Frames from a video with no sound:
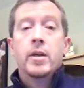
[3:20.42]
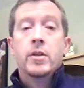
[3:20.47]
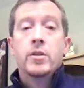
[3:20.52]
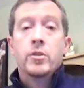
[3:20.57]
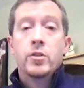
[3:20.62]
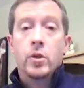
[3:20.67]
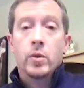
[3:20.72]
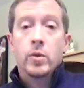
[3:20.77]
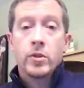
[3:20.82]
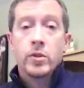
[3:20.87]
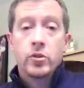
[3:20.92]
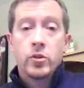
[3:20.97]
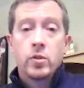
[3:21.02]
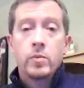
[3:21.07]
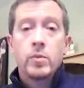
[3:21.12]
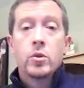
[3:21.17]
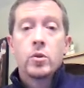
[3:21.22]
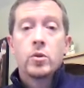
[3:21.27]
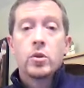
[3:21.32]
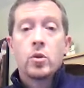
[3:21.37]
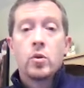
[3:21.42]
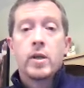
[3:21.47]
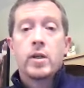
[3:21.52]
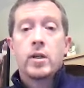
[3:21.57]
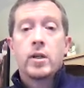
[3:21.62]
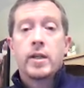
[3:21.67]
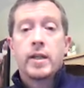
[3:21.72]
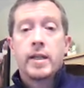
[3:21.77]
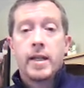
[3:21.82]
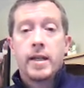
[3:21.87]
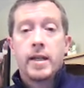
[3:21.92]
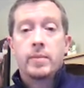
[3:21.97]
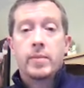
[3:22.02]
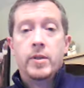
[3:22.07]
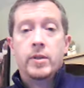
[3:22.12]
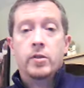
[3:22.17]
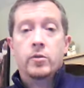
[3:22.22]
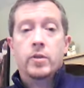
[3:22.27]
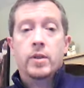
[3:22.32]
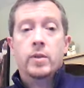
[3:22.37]
So assume you're going on a
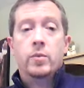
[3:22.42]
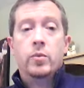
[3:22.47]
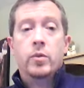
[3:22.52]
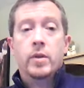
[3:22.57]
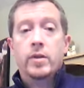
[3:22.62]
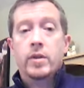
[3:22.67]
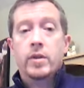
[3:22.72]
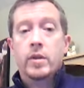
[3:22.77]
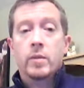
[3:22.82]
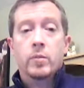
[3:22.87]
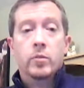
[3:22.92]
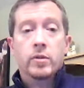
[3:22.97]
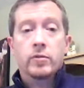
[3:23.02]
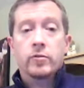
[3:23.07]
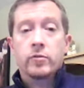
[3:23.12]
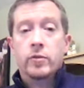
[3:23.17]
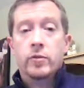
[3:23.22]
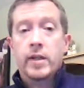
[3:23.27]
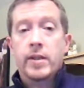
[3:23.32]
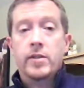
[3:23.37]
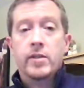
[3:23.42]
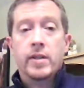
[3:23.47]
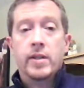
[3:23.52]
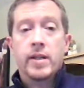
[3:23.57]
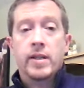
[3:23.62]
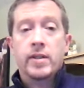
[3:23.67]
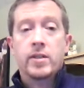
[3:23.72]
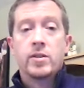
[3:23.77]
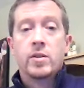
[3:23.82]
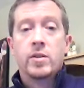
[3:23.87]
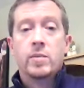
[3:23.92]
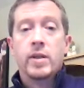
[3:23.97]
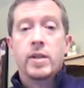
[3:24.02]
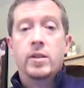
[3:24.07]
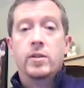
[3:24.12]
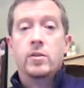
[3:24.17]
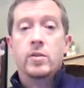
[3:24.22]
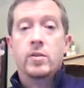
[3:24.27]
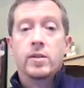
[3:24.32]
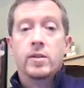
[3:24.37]
camping trip with a number of friends and
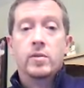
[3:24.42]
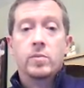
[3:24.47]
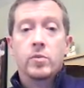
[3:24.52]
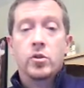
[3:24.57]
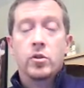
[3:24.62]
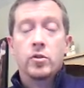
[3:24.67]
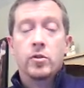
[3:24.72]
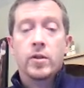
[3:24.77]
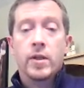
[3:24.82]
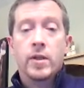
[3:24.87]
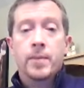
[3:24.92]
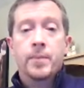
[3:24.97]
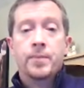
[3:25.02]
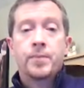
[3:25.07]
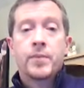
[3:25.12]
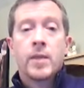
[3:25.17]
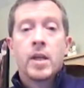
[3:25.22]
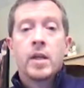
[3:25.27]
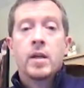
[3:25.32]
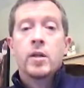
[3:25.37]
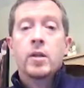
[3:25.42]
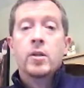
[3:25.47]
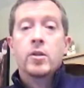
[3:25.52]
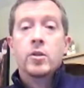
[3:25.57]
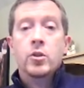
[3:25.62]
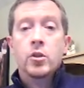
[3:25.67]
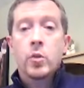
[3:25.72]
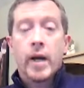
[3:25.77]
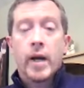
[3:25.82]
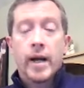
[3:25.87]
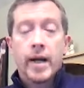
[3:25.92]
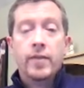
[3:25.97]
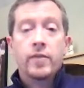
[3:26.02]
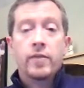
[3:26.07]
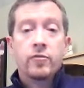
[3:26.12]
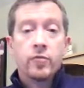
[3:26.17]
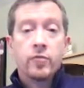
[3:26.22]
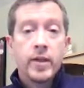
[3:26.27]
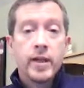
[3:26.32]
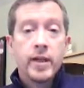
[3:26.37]
anticipate doing some shooting. You add
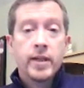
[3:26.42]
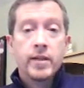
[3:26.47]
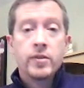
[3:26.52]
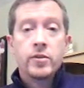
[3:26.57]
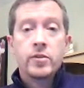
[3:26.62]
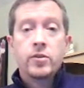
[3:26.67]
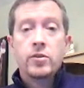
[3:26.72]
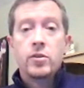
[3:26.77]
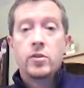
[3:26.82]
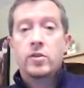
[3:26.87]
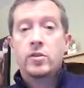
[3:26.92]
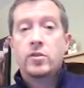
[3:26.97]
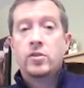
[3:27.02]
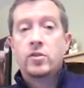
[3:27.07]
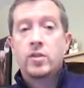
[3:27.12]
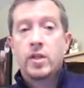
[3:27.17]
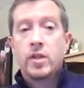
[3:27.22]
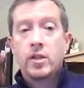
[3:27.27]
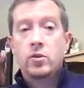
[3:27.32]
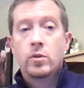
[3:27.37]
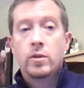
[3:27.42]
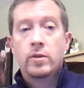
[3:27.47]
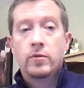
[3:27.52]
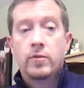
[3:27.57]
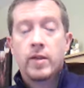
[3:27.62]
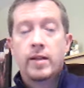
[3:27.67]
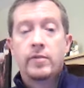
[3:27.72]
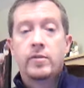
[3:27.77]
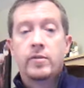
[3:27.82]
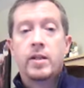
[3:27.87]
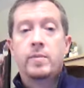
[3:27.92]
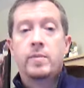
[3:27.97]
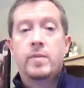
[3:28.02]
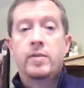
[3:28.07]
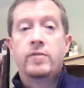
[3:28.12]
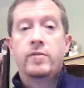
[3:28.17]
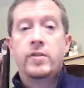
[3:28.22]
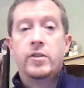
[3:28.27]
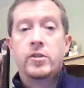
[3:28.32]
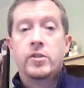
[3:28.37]
the friends to the schedule of lifetime
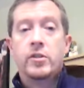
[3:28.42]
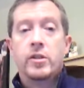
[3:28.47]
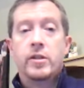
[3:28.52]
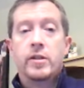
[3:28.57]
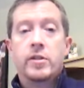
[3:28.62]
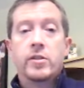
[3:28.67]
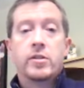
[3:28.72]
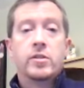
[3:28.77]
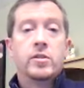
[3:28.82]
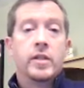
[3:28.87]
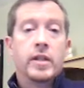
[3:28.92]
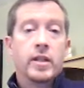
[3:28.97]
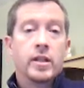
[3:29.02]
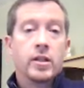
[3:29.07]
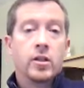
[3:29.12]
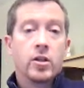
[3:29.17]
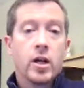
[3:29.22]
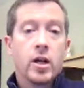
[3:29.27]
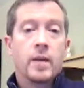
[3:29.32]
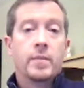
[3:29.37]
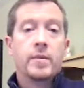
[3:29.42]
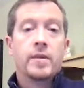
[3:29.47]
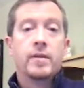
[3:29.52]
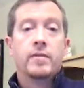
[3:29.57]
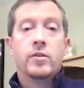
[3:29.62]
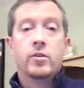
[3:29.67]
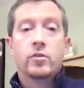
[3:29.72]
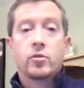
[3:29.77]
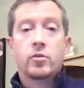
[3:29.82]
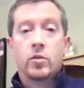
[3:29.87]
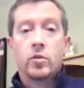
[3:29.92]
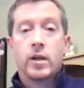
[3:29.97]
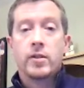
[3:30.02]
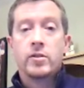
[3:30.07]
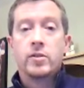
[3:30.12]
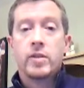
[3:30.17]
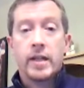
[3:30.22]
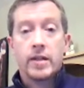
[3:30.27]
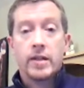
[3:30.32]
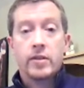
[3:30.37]
beneficiaries, take a copy of the
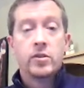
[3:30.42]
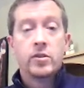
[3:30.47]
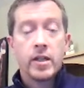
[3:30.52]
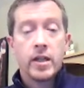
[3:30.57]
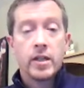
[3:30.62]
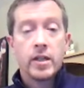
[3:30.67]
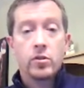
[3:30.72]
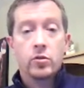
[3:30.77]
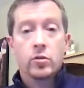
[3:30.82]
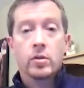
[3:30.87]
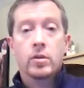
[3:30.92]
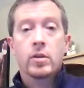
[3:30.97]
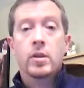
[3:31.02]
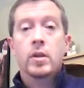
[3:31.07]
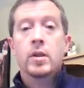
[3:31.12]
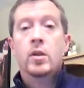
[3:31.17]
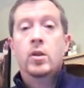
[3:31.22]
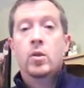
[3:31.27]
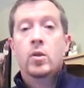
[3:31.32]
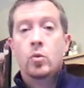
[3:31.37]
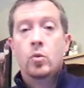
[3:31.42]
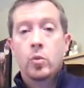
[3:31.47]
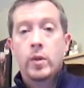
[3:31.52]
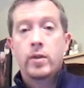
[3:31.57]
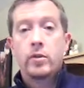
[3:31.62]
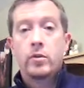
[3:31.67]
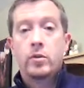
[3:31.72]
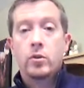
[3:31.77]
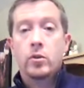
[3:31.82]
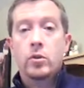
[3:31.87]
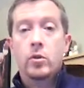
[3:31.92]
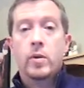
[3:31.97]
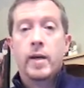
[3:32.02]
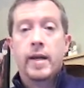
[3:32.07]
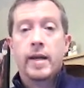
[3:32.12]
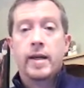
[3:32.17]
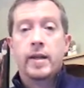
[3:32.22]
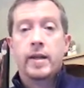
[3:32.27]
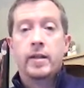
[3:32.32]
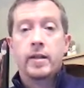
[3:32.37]
trust and the schedule with you,
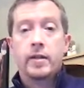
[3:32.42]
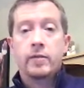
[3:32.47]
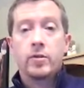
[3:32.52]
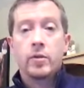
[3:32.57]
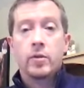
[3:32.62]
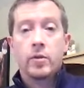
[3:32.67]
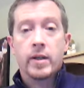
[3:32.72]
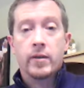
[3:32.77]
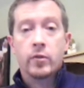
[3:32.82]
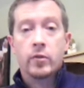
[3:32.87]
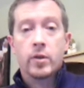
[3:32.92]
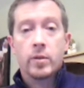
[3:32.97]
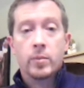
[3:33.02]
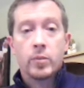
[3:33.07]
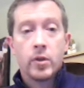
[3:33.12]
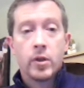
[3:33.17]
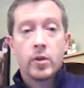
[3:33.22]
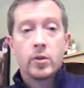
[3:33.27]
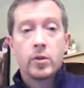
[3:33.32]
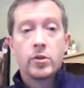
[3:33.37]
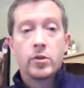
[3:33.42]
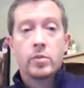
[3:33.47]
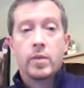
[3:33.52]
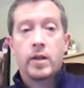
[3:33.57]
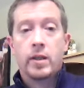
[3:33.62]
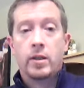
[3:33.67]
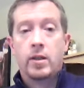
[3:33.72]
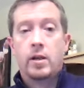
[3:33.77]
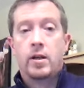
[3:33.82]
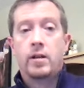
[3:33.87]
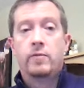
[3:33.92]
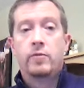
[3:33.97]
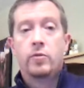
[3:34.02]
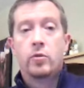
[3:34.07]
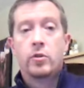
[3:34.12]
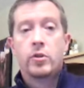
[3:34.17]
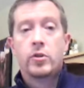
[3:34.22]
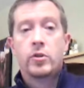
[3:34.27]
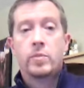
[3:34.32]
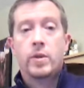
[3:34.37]
and if you're ever approached by law
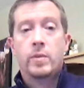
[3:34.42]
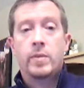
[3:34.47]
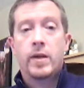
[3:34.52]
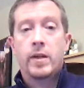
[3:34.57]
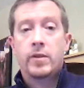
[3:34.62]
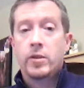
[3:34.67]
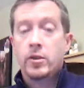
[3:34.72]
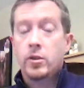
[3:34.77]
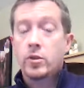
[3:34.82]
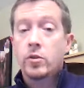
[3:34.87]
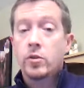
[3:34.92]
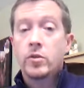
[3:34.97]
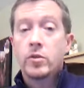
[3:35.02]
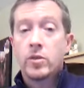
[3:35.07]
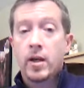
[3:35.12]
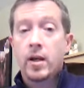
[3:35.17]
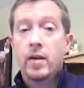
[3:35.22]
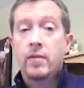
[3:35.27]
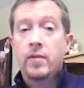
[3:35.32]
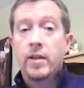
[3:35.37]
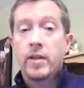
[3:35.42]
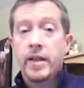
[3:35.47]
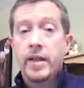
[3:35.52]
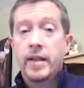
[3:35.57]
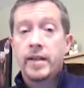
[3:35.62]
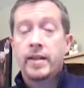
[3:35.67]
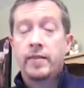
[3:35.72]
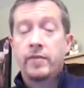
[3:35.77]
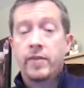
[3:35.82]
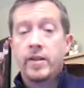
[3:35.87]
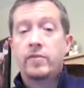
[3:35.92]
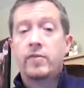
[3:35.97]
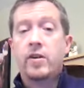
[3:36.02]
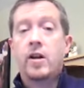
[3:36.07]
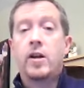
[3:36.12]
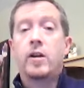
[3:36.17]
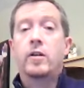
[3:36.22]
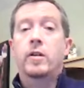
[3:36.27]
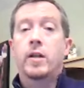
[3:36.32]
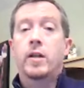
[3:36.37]
enforcement about the use of an NFA
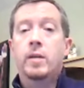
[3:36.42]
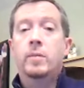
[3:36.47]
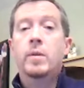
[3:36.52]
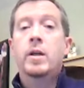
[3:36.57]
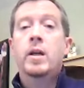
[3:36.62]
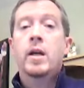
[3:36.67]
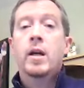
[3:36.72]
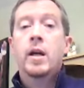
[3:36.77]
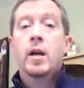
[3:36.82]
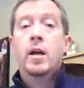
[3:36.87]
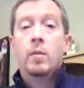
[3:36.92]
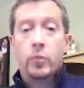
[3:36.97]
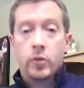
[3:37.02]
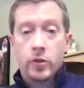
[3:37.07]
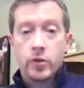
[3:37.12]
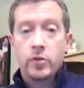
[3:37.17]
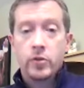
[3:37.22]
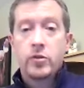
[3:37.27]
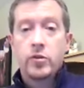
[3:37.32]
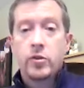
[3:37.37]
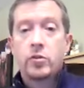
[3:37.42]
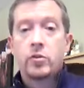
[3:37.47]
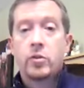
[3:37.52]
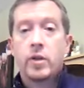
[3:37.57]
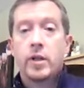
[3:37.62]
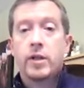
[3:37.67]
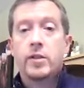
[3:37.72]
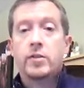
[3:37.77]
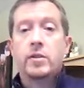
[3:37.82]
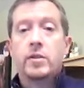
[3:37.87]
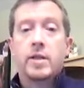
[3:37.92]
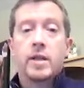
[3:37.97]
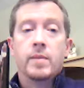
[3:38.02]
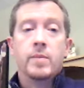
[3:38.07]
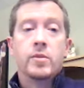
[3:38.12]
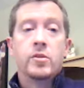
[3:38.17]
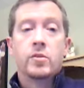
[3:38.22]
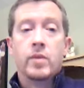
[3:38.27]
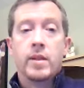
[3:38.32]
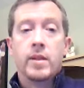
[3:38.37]
firearm, produce the trust to
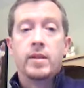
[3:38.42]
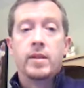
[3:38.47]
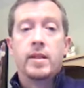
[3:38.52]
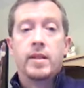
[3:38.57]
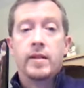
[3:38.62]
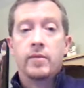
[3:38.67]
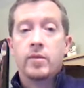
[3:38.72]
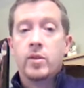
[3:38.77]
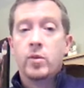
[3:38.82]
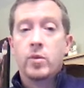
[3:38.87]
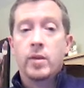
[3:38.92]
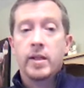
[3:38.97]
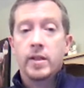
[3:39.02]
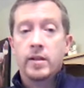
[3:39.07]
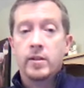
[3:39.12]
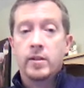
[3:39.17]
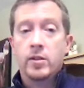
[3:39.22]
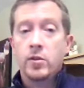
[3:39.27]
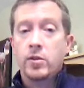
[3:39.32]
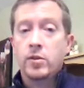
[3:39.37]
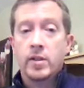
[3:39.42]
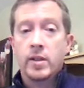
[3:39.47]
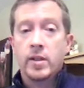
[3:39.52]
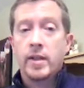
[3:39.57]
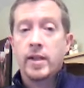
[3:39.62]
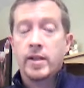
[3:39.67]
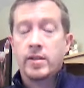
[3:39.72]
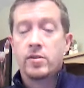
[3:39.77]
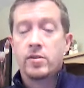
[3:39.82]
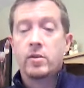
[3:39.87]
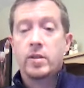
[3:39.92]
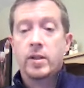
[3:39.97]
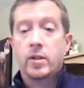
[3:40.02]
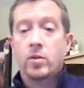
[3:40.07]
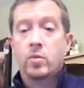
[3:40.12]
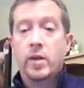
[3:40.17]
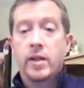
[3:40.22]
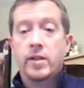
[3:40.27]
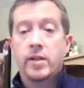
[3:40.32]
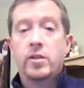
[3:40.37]
demonstrate that everyone using it has the
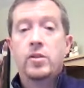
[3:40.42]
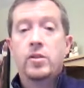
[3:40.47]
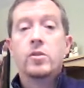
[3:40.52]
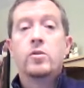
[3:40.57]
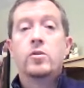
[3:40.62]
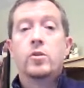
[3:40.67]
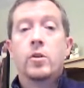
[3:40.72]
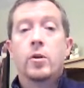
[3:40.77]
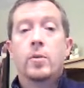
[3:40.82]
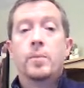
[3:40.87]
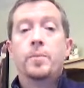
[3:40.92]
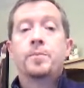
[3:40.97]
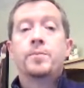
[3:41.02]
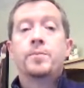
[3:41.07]
legal right to do so.